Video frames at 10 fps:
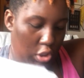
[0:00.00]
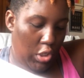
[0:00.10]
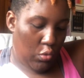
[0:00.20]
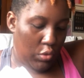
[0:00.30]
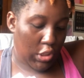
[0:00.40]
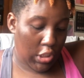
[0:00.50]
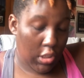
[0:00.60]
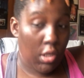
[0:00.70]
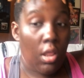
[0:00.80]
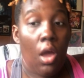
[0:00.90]
Should I go
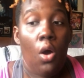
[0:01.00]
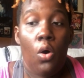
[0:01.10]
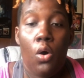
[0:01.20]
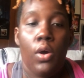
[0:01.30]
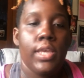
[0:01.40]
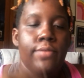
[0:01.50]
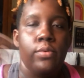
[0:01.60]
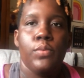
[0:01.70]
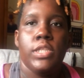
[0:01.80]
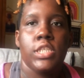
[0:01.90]
digital? Or
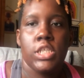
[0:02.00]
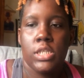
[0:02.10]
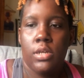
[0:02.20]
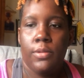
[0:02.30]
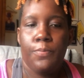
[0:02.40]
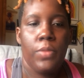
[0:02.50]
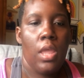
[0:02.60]
even with digital,